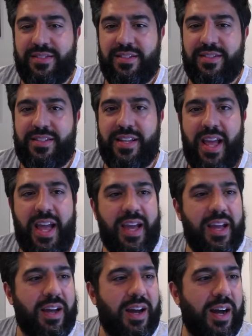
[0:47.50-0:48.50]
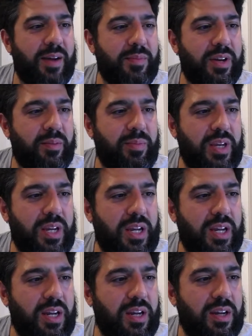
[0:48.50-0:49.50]
Today, I'm going to
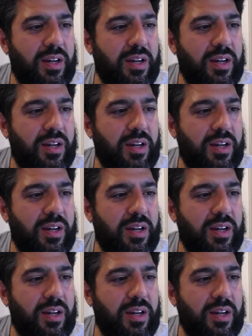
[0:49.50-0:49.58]
be